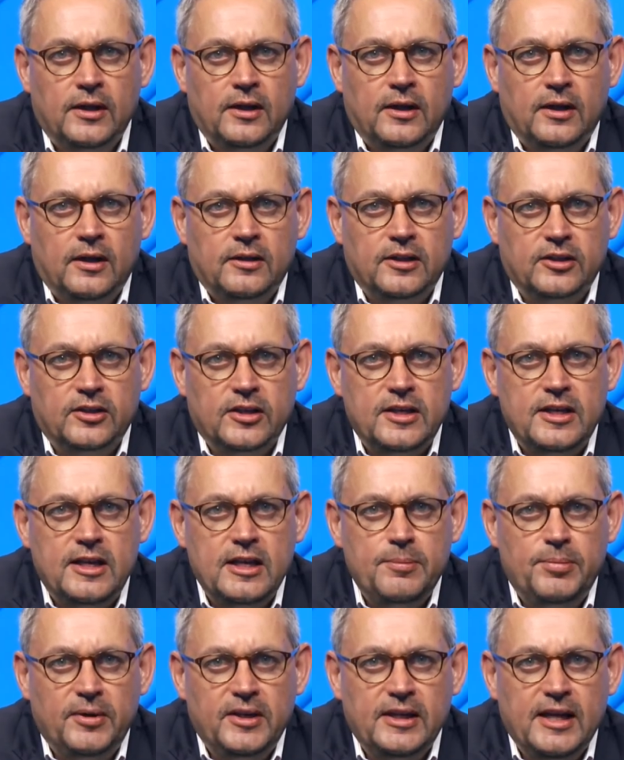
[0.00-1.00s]
that are
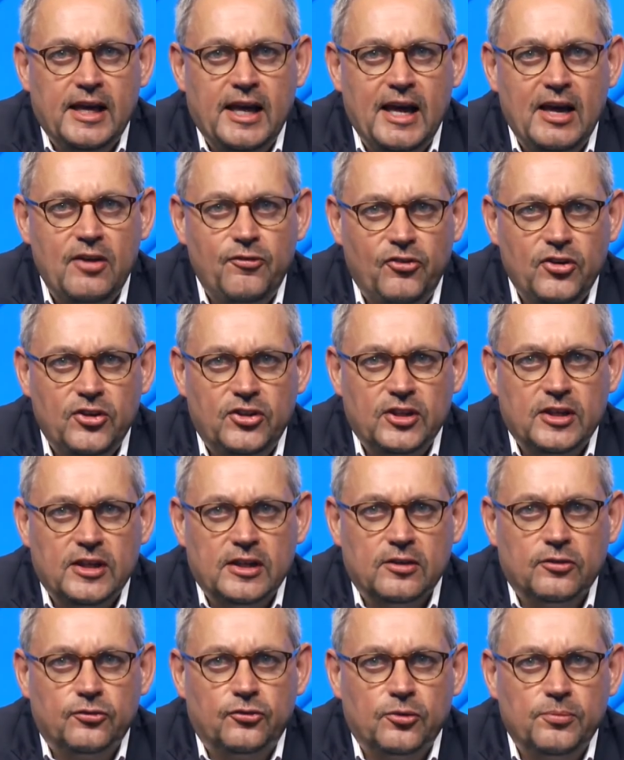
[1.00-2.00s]
enabling everything
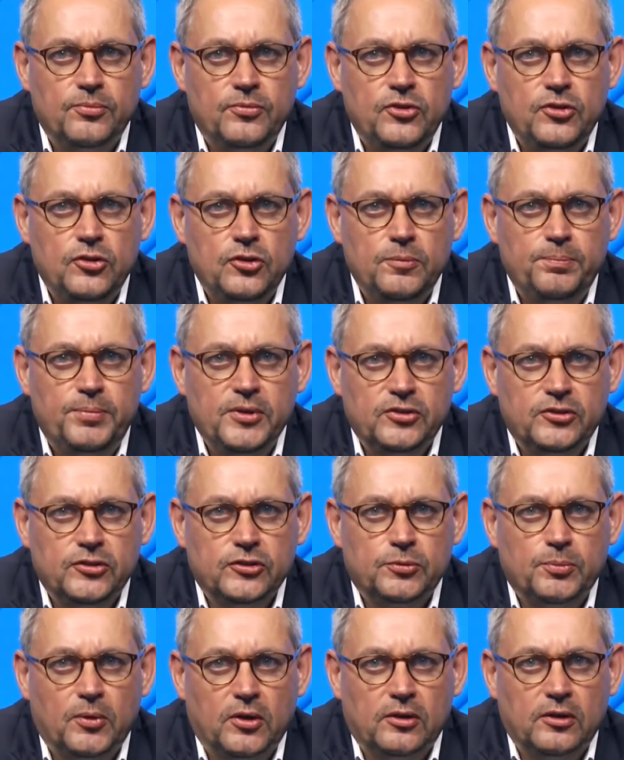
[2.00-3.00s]
from new business
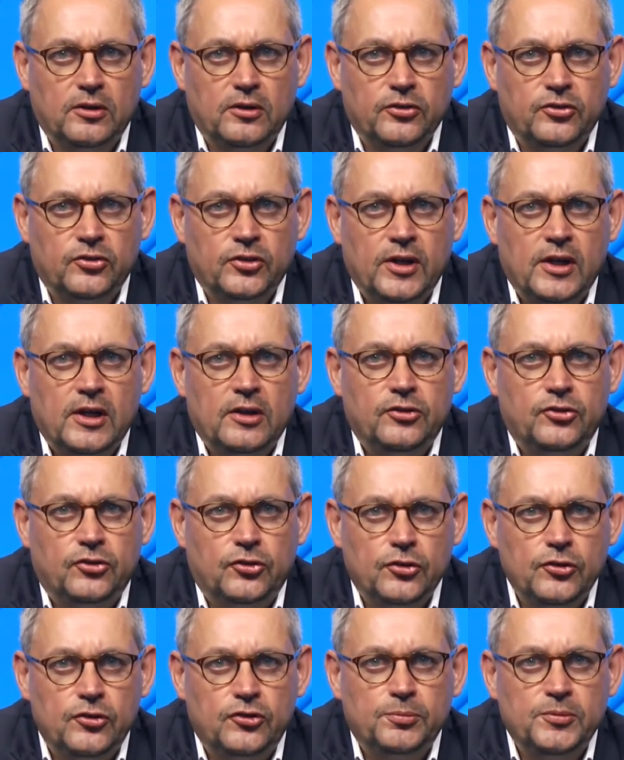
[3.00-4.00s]
models
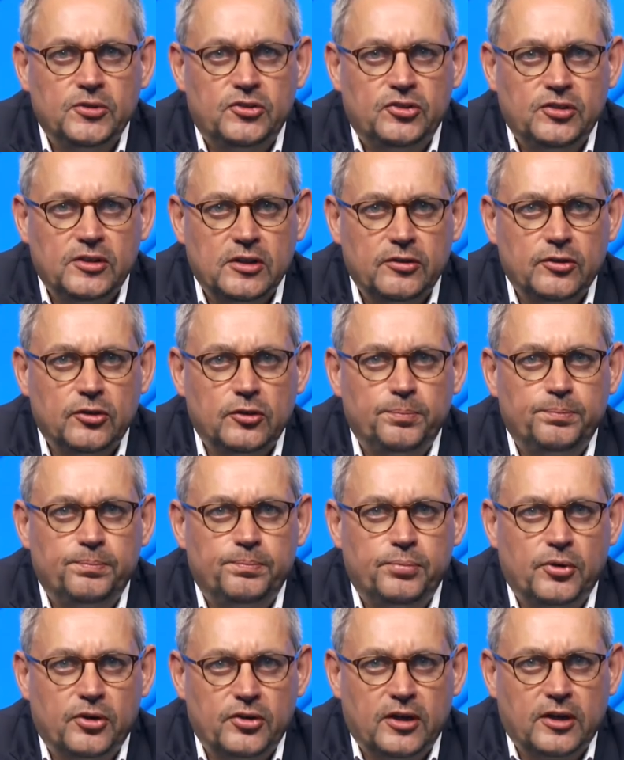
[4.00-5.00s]
through to material
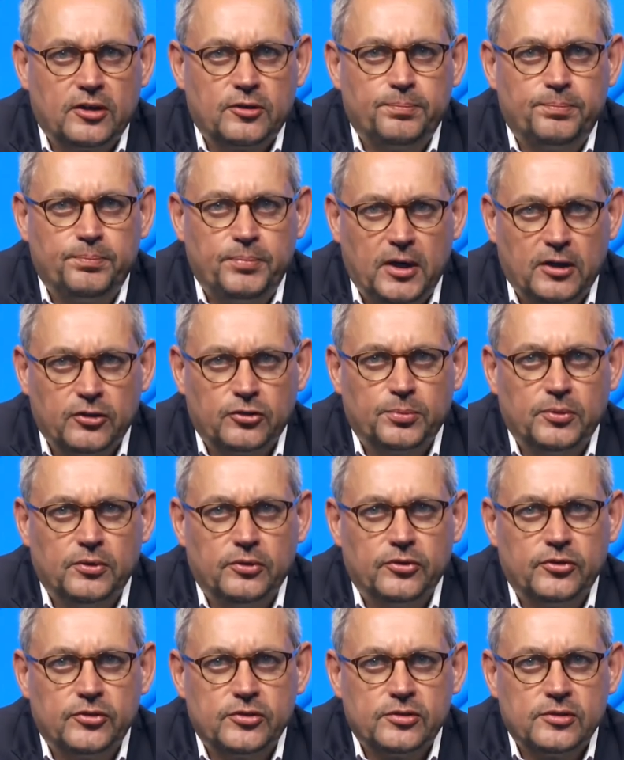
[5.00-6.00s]
product
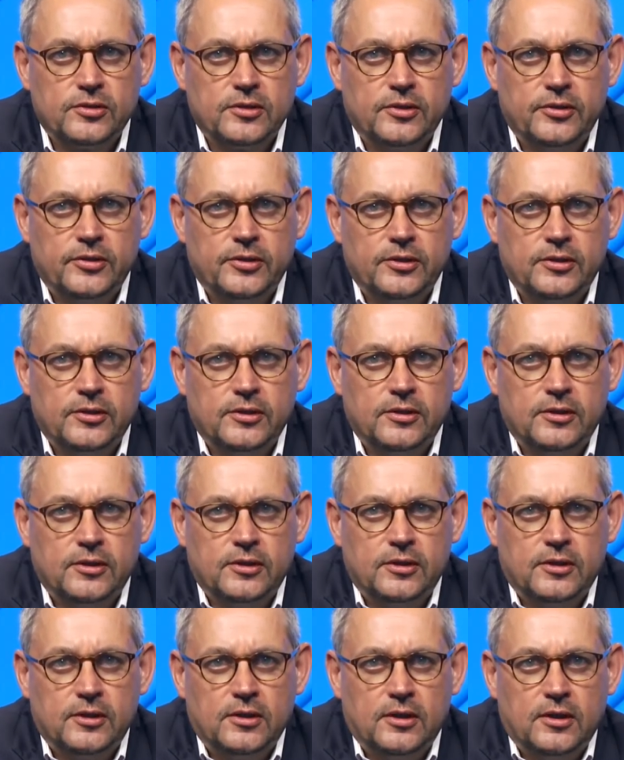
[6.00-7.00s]
passports.
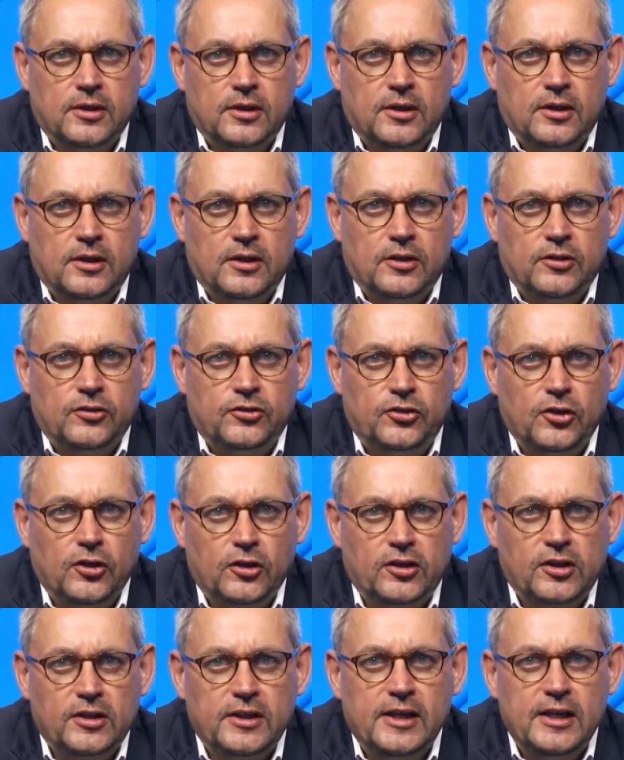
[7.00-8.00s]

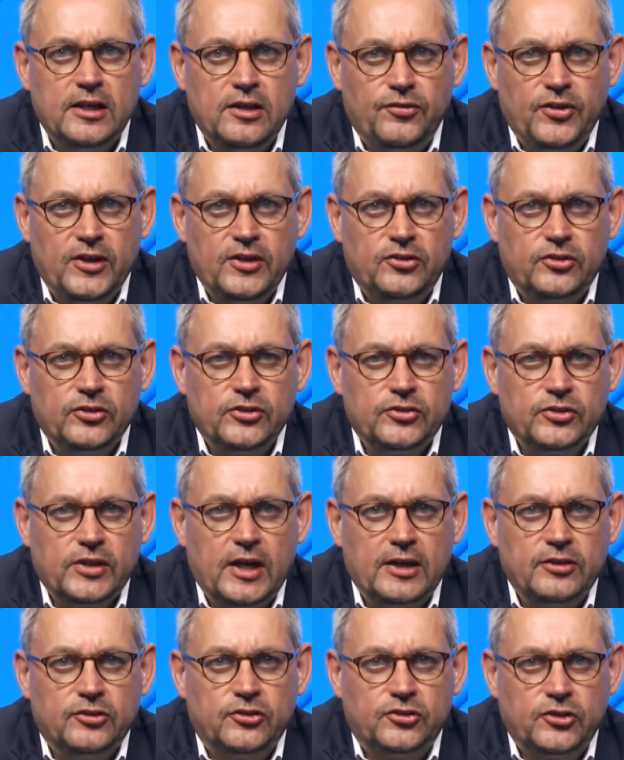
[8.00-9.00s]
Circular innovators
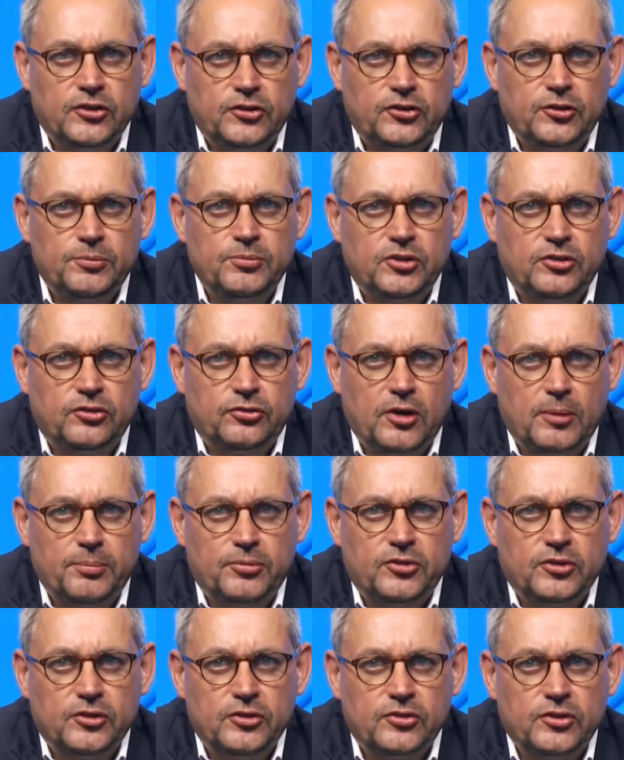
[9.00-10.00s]
and system
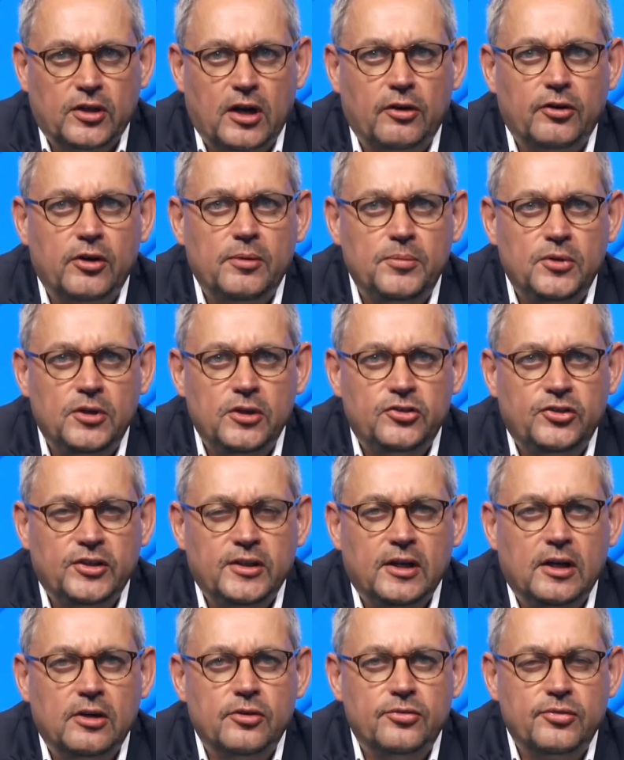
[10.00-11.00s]
disruptors are emerging
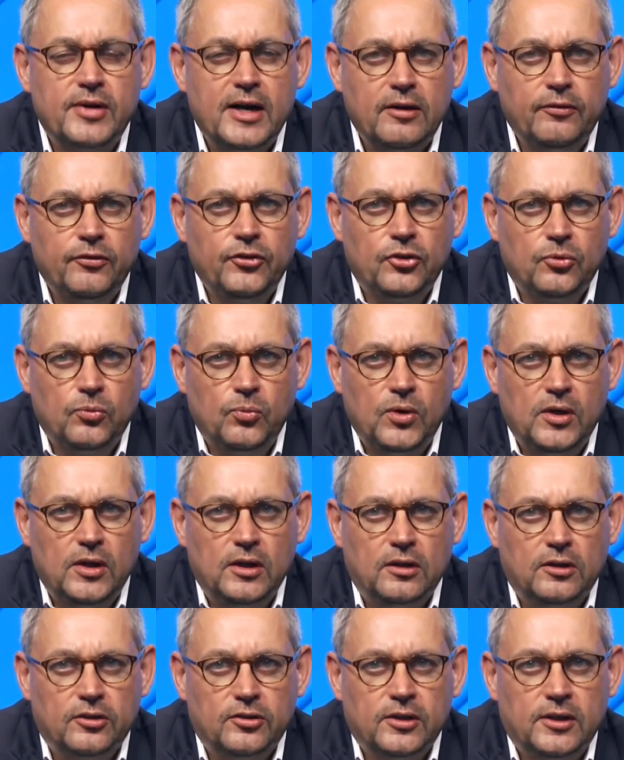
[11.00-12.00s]
around the world,